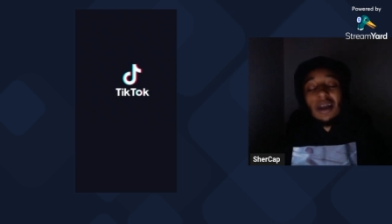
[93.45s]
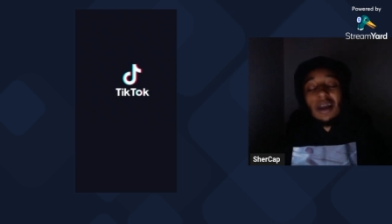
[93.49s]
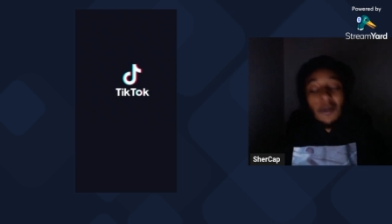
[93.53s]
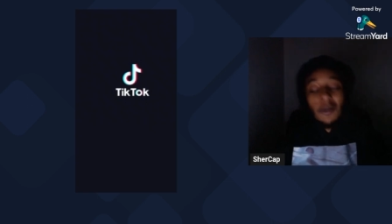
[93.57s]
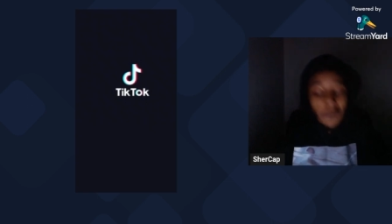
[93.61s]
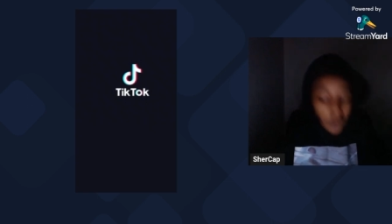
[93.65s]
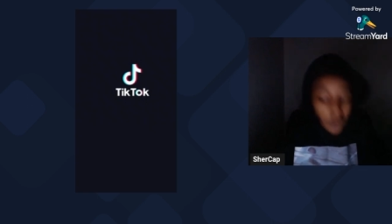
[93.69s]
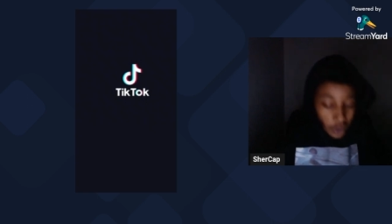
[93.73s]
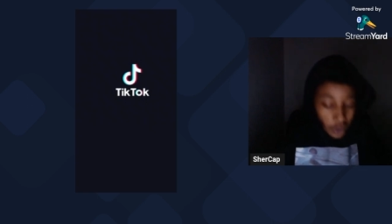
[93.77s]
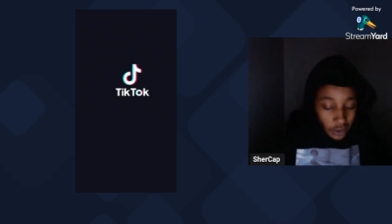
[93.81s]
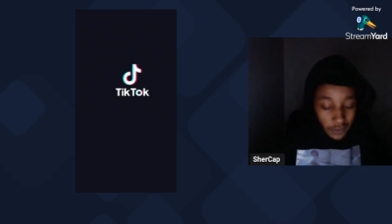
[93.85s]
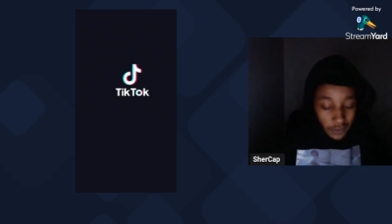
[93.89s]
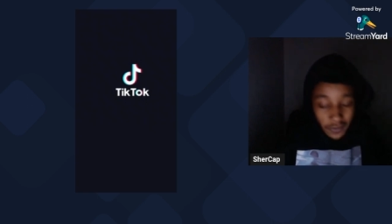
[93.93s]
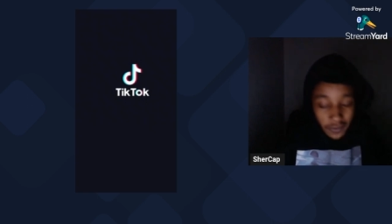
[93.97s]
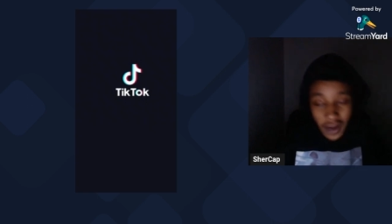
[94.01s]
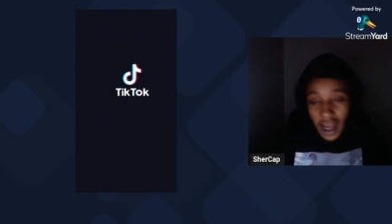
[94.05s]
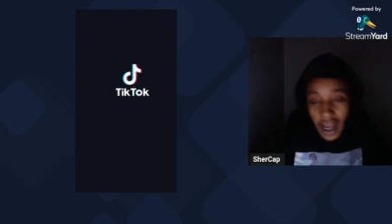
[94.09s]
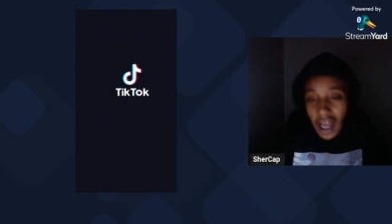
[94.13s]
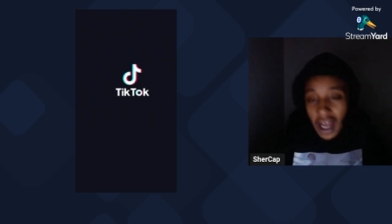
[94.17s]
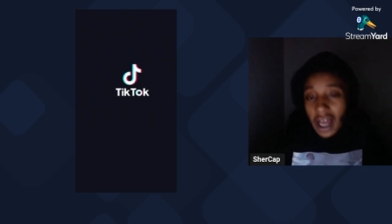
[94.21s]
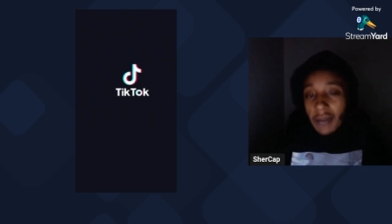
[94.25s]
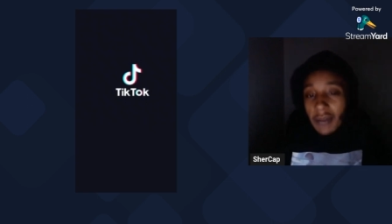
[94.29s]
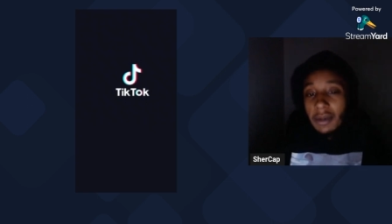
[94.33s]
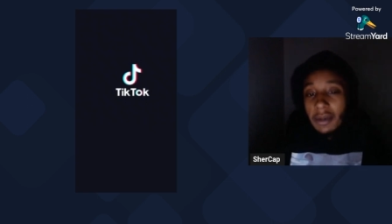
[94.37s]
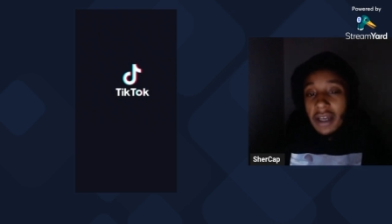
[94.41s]
Feel the
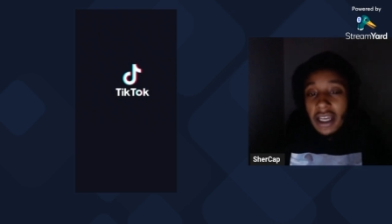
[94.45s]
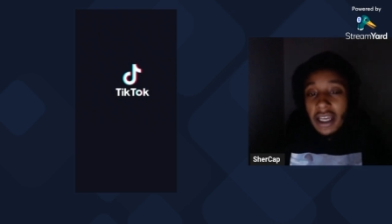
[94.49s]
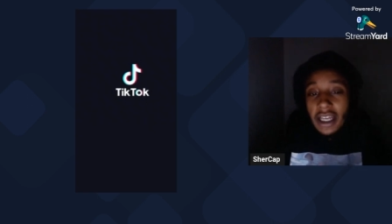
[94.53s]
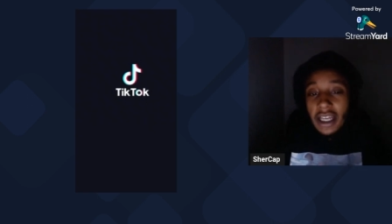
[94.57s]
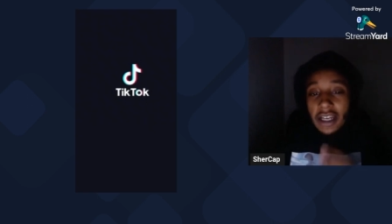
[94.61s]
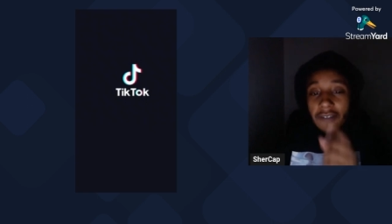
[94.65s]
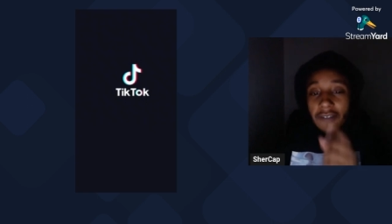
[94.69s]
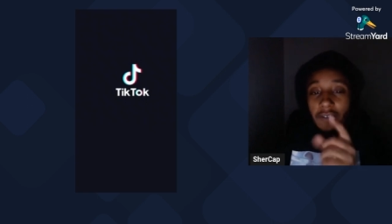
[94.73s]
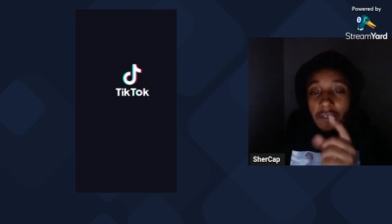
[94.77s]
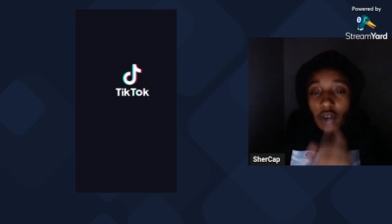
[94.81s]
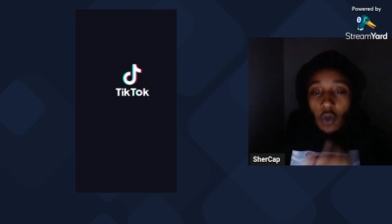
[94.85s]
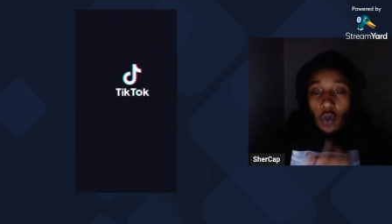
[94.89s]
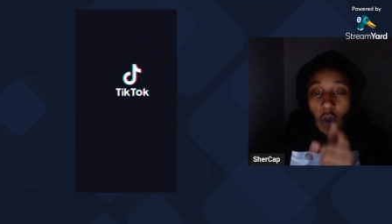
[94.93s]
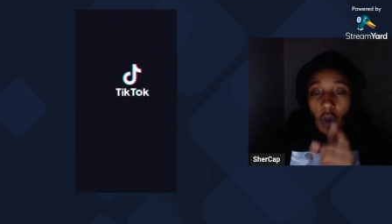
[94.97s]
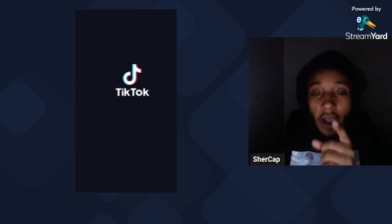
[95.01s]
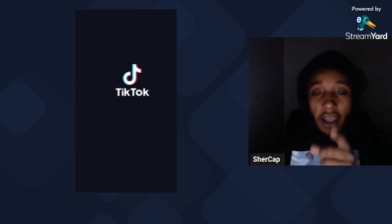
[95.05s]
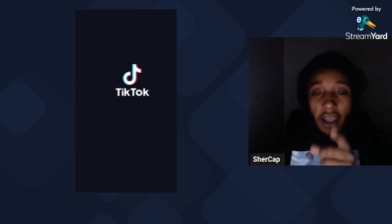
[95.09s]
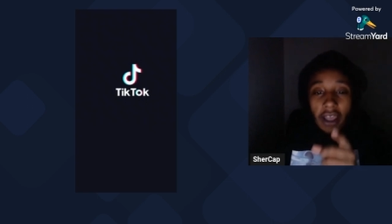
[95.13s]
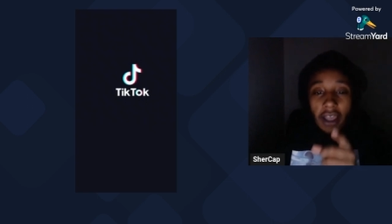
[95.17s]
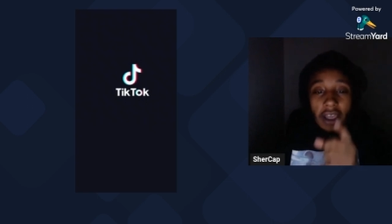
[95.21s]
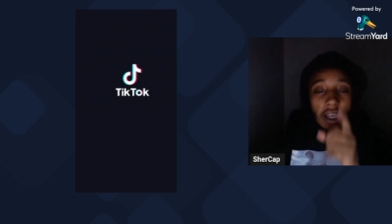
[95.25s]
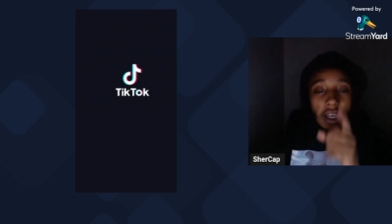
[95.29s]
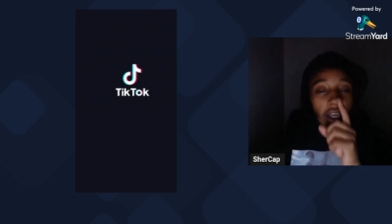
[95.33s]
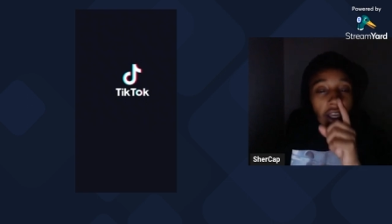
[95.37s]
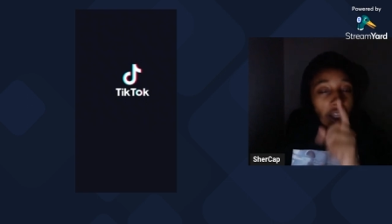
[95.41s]
vibe. And if you
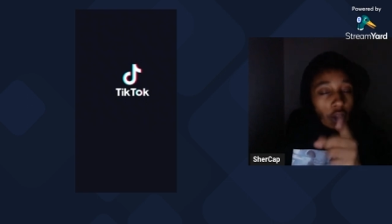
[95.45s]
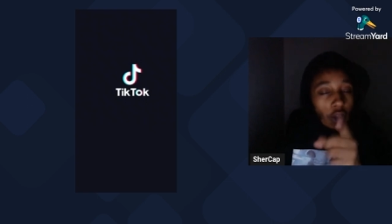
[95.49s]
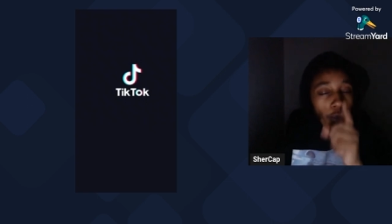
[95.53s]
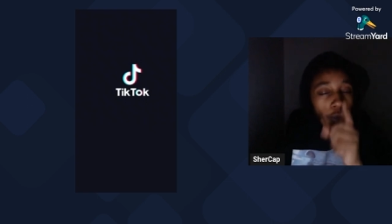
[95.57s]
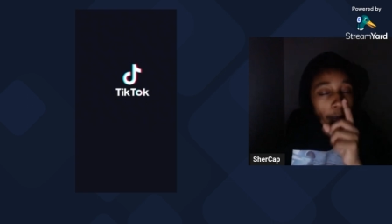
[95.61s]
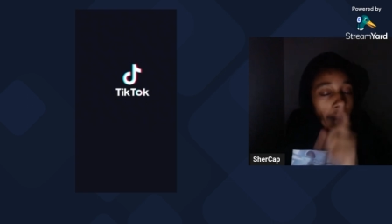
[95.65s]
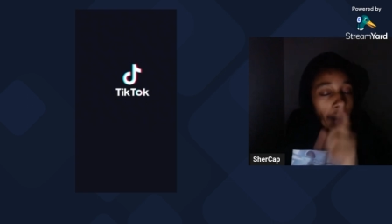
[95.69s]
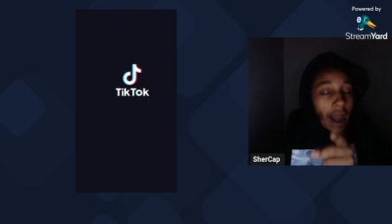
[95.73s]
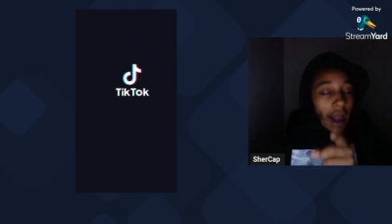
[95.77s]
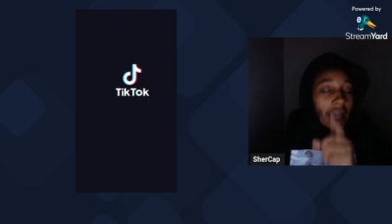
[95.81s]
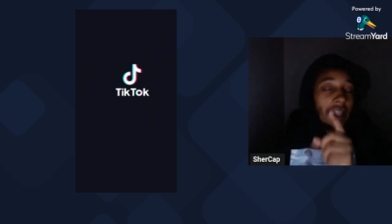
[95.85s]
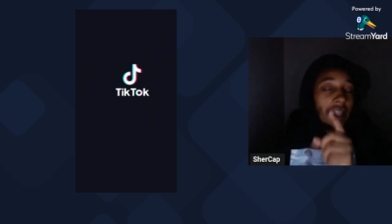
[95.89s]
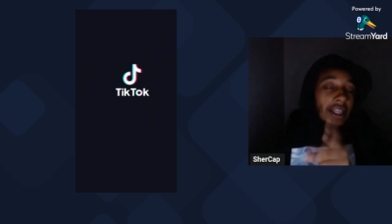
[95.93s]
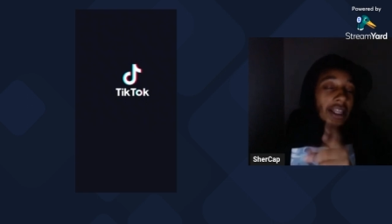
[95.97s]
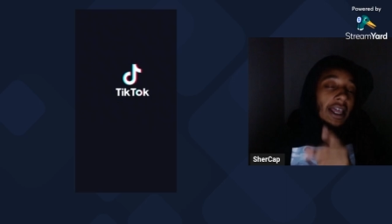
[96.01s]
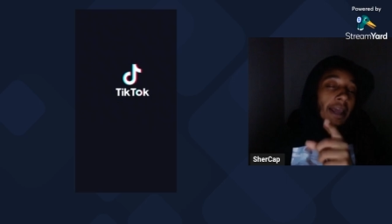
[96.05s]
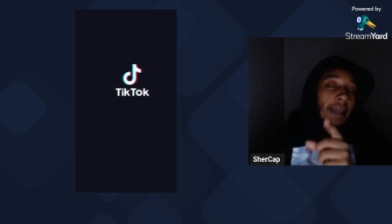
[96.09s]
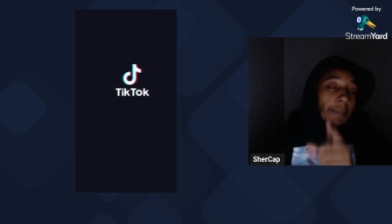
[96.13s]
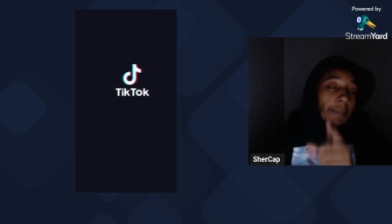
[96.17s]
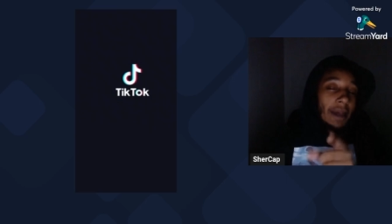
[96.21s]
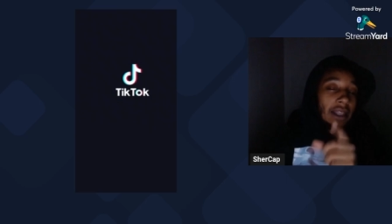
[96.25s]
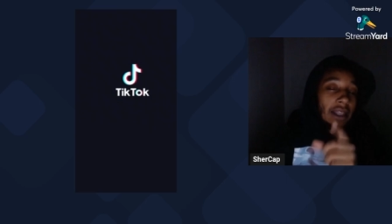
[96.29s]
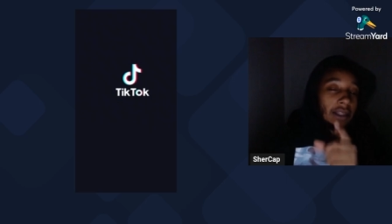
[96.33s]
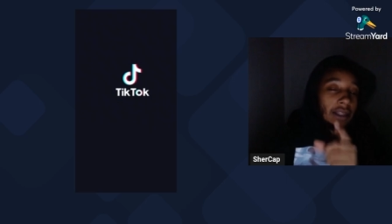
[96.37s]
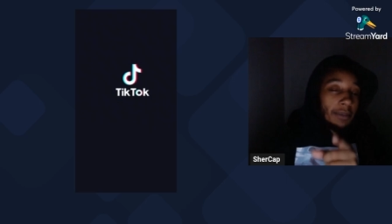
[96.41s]
ain't, you probably ain't
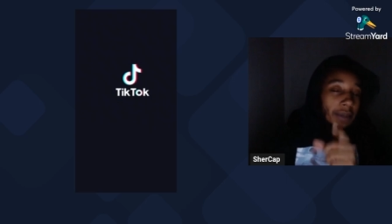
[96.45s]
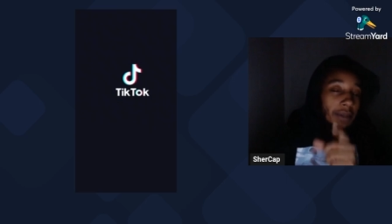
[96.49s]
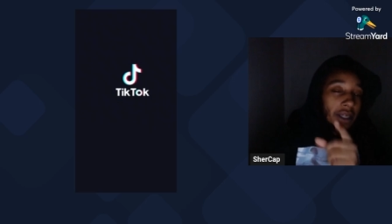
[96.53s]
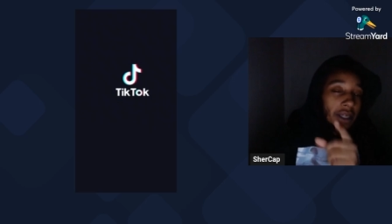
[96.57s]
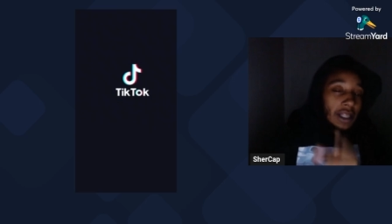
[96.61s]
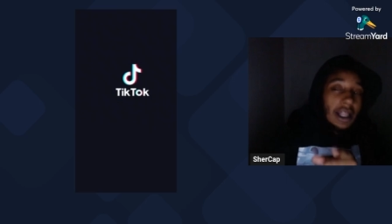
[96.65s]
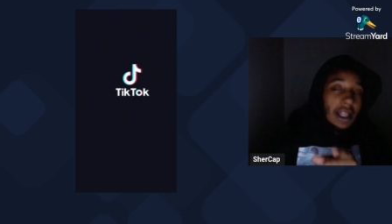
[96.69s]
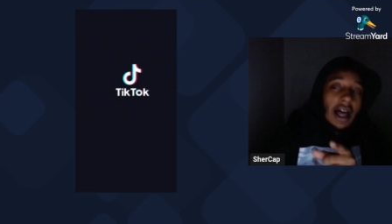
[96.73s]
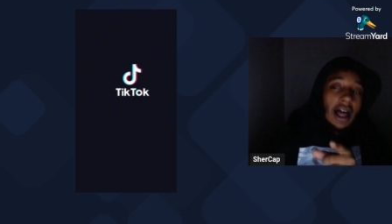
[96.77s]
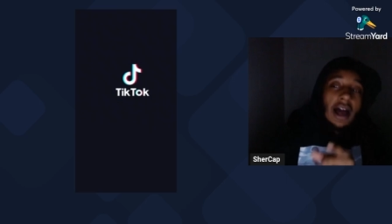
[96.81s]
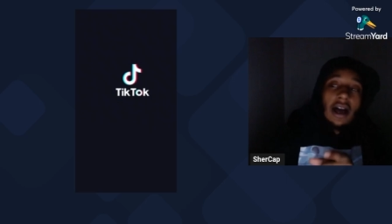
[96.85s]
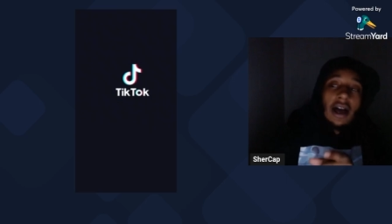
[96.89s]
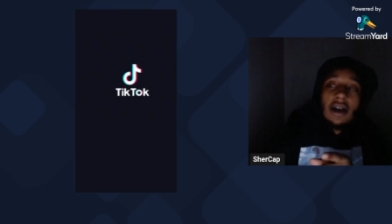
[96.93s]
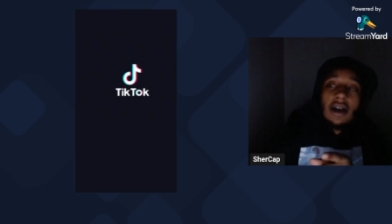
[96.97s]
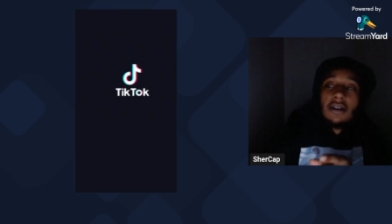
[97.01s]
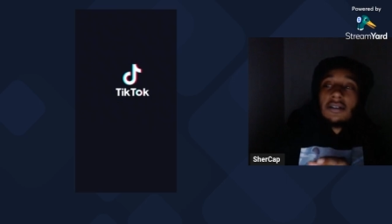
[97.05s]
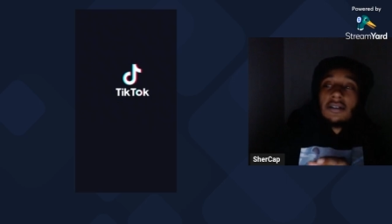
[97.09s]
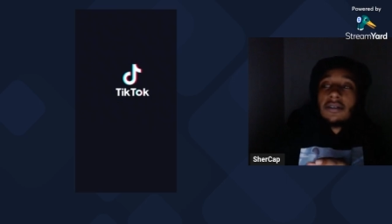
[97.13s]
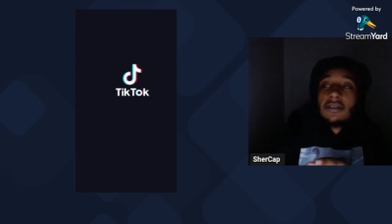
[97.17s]
about to be alive.